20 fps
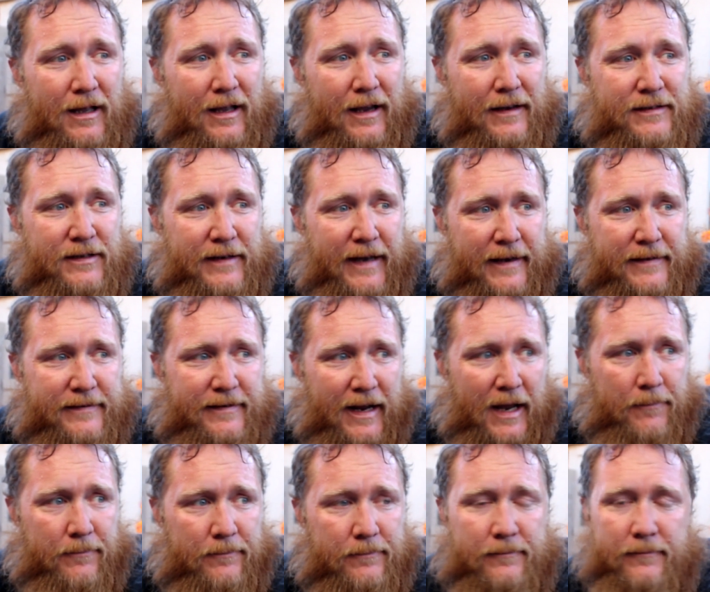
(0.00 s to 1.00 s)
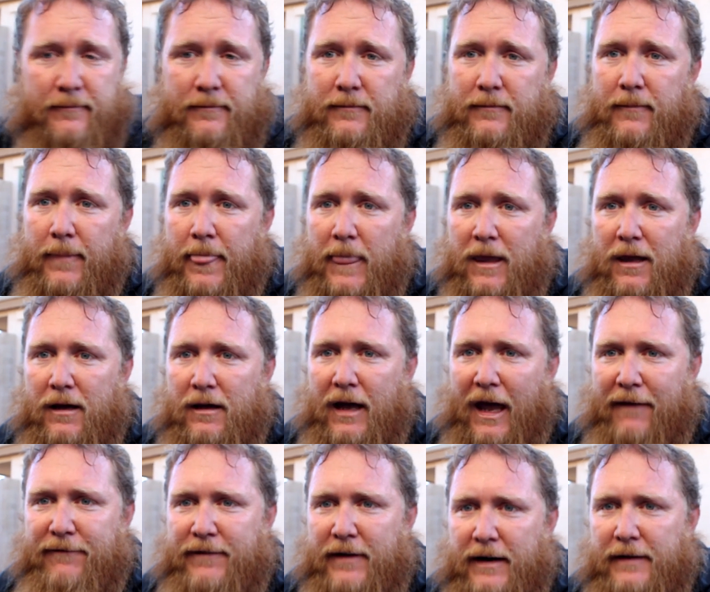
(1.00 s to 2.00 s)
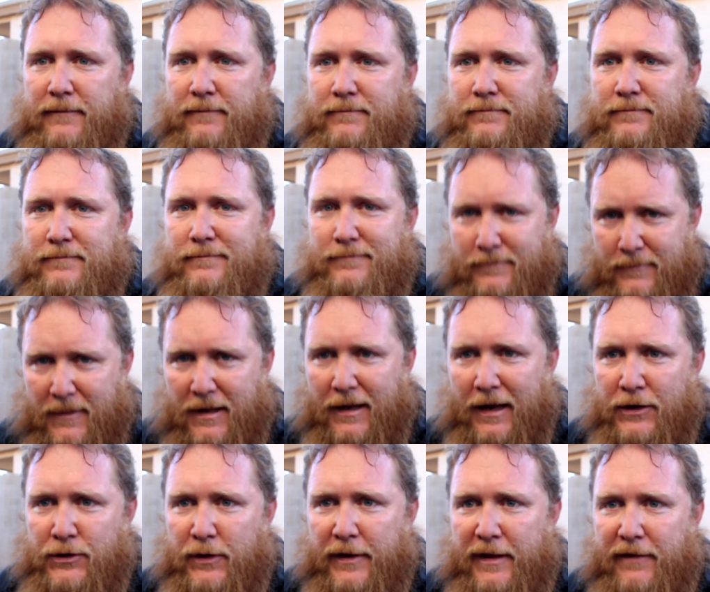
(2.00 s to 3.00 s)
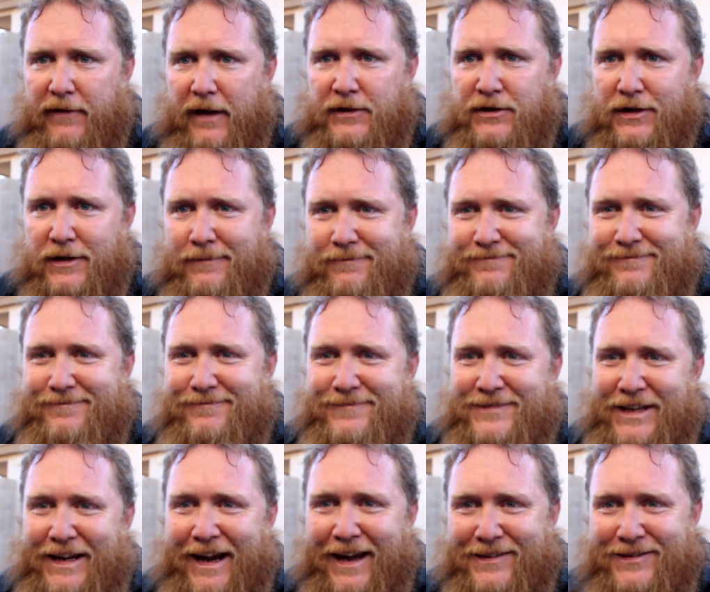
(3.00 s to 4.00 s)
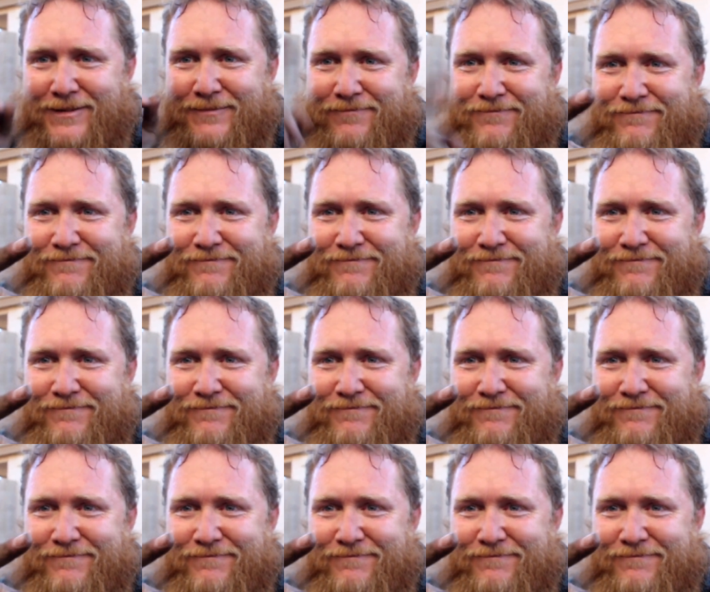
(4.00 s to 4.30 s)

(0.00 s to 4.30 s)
Until next time, have fun, enjoy the adventure. See you guys.